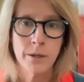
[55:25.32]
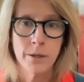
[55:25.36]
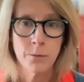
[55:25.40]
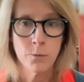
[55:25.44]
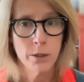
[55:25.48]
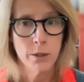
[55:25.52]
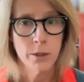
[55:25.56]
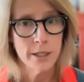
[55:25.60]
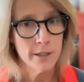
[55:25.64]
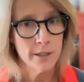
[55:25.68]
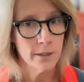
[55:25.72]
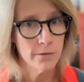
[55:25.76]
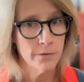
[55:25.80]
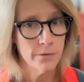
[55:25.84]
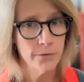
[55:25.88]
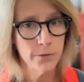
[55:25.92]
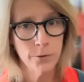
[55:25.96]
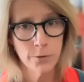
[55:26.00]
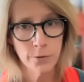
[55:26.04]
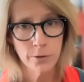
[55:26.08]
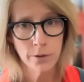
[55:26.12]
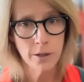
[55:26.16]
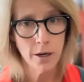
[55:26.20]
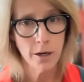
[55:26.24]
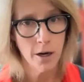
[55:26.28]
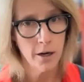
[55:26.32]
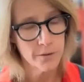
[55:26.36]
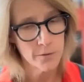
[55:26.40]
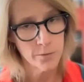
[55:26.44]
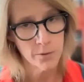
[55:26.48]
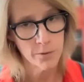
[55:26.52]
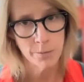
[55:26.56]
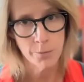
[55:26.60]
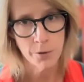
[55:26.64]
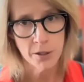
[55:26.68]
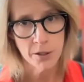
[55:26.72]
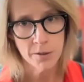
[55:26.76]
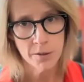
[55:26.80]
which is a food cost
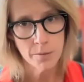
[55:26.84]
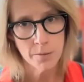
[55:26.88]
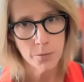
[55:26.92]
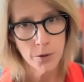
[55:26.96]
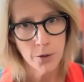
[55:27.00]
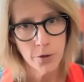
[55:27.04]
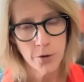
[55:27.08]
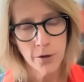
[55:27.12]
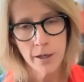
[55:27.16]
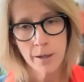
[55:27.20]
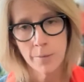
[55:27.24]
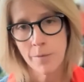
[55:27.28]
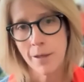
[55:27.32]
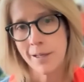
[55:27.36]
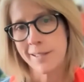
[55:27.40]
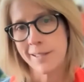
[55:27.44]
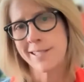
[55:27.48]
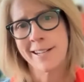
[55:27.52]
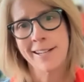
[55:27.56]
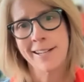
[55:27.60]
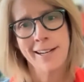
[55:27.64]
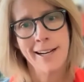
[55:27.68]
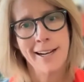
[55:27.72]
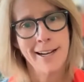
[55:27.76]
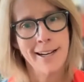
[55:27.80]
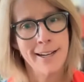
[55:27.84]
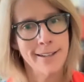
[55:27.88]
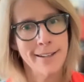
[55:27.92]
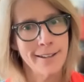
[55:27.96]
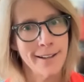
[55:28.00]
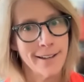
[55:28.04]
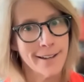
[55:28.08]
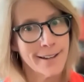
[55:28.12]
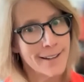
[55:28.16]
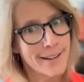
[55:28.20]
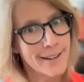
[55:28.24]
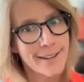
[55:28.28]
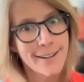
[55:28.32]
reimbursement program that's going to add
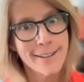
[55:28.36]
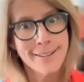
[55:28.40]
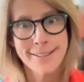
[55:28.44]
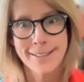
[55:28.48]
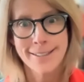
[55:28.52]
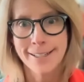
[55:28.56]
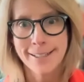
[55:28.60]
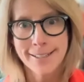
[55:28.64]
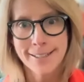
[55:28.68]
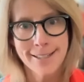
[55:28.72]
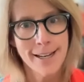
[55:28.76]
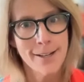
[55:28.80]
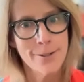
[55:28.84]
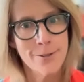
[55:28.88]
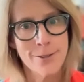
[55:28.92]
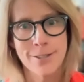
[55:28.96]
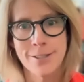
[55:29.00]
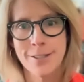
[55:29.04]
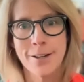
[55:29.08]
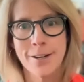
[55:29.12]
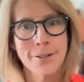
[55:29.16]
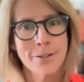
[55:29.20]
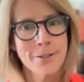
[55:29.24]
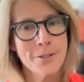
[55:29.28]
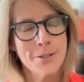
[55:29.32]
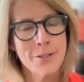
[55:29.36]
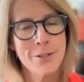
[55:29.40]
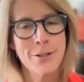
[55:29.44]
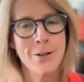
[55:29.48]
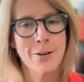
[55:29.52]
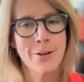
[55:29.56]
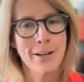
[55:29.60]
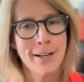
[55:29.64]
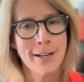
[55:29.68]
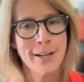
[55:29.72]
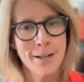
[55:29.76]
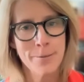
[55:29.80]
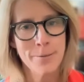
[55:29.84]
like $6,000 to
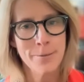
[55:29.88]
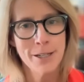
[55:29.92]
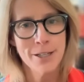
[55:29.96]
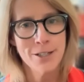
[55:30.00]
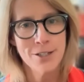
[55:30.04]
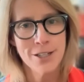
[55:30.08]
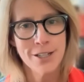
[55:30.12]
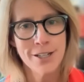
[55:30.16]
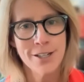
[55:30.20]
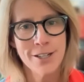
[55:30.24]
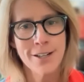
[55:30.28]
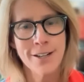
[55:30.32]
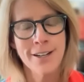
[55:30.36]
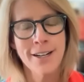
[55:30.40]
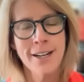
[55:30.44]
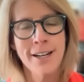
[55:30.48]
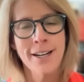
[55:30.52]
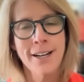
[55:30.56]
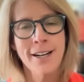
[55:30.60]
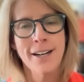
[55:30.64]
your income each year.